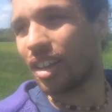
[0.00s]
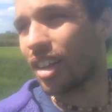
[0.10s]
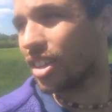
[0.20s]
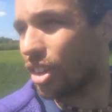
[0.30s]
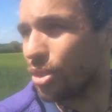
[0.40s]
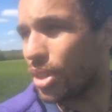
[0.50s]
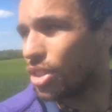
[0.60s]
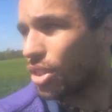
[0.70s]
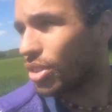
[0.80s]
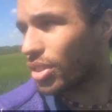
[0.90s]
Like, you know, when
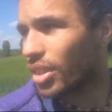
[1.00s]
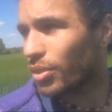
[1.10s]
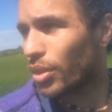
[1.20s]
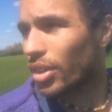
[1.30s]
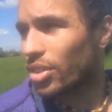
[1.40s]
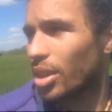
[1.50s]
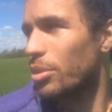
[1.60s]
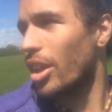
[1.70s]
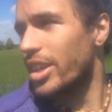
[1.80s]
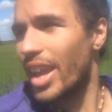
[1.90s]
you do something first
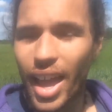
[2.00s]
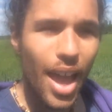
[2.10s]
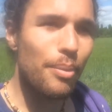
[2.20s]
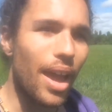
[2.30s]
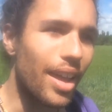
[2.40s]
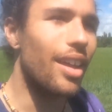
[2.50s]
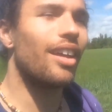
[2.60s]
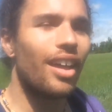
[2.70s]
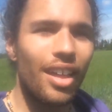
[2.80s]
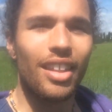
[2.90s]
time, you're like, yeah, mate,
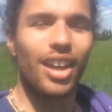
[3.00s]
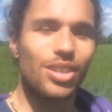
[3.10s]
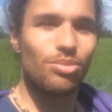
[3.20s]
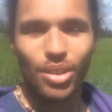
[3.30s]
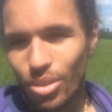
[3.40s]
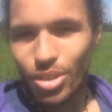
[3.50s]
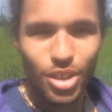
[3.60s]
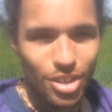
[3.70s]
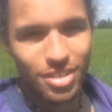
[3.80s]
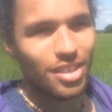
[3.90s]
that's well
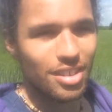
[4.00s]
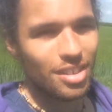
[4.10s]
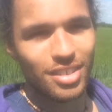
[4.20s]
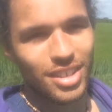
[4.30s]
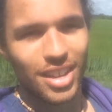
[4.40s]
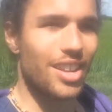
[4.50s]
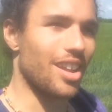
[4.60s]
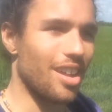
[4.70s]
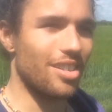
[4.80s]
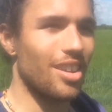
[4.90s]
good,
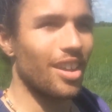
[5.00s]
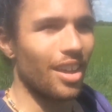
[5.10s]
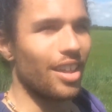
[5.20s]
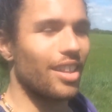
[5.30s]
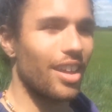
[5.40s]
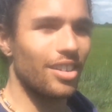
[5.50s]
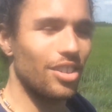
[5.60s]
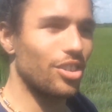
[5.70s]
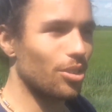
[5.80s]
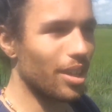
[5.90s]
dickhead. And then
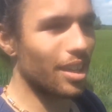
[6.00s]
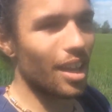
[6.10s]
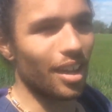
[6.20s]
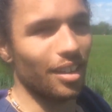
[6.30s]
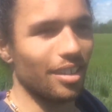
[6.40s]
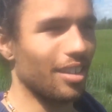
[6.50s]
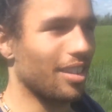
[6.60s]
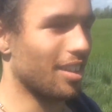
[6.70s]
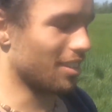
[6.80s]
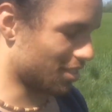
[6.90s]
you do it again,
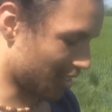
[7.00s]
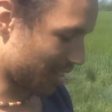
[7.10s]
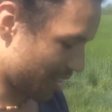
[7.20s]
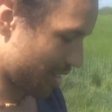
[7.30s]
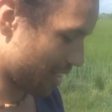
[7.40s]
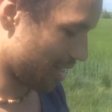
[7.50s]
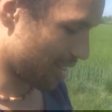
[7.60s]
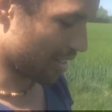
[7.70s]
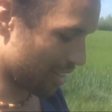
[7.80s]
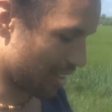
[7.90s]
and it's like,
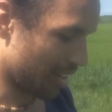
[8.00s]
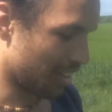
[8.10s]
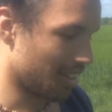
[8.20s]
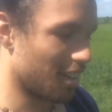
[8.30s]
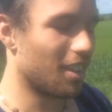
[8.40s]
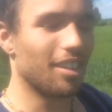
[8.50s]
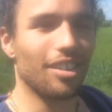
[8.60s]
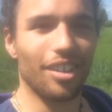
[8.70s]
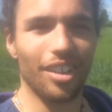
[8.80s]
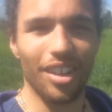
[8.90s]

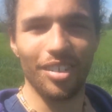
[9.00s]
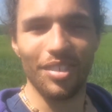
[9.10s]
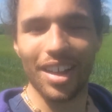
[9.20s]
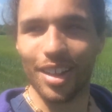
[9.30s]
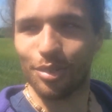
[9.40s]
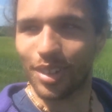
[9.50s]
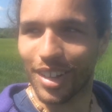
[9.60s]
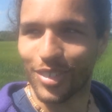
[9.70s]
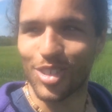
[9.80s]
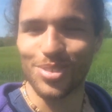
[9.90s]
oh man, I feel
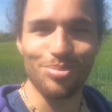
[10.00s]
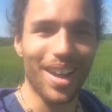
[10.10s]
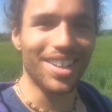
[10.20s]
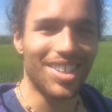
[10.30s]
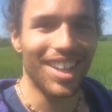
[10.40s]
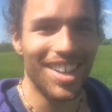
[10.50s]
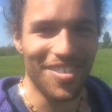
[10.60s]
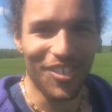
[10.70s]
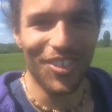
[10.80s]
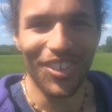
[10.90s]
like I just wasted
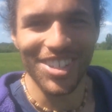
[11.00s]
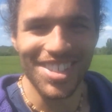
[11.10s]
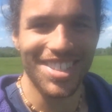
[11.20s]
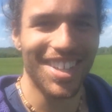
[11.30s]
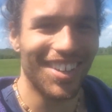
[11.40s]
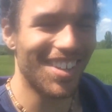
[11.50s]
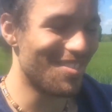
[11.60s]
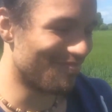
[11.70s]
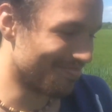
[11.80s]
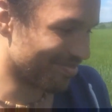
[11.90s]
everyone's
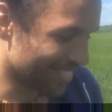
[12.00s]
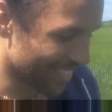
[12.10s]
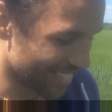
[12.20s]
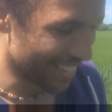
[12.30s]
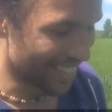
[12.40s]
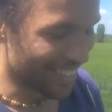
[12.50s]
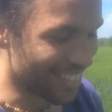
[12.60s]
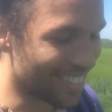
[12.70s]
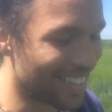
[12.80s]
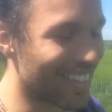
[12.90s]
time.
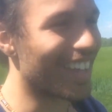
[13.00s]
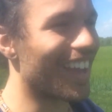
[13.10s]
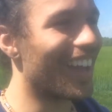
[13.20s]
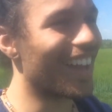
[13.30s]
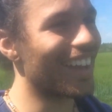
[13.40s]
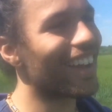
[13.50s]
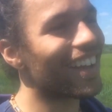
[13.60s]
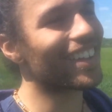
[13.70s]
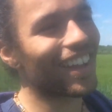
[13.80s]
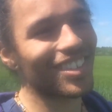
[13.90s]
But
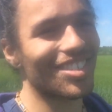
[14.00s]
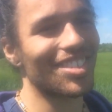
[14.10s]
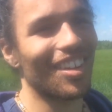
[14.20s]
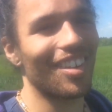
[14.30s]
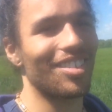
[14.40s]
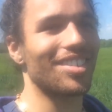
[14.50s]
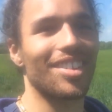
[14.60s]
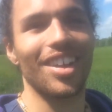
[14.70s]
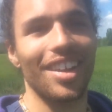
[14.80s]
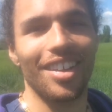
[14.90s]
yeah, that's just how I feel
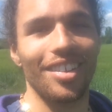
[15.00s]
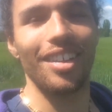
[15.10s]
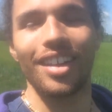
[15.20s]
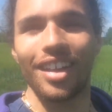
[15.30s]
right now.